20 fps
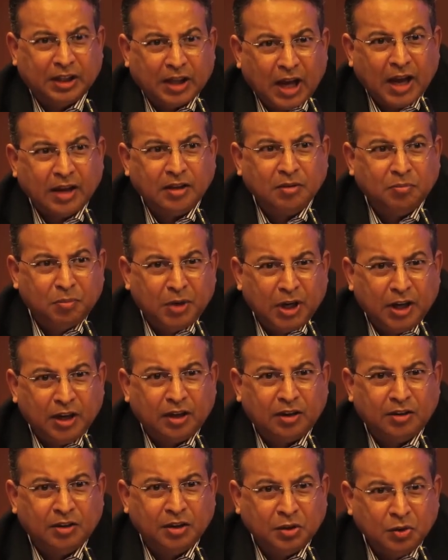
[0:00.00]
can play
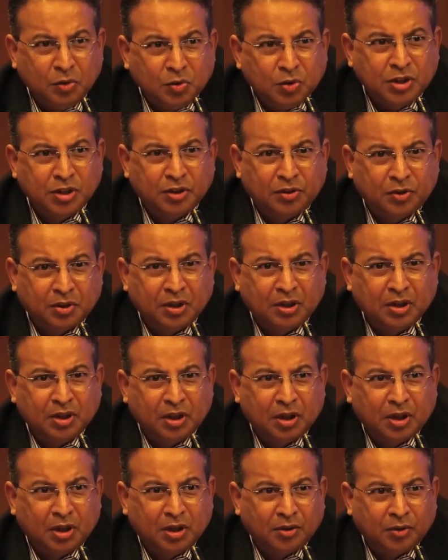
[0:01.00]
a huge
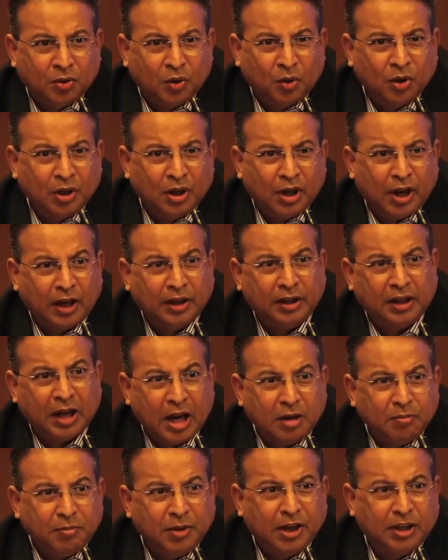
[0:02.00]
role and
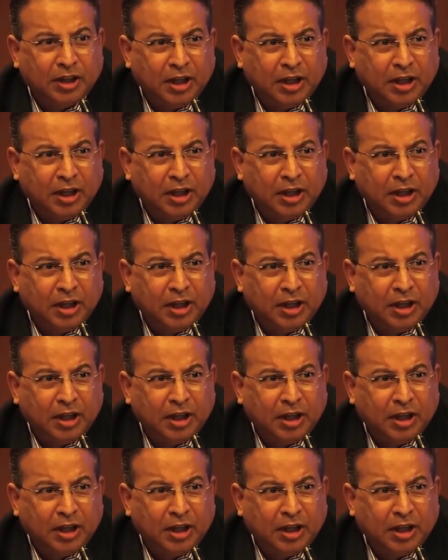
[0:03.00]
can be a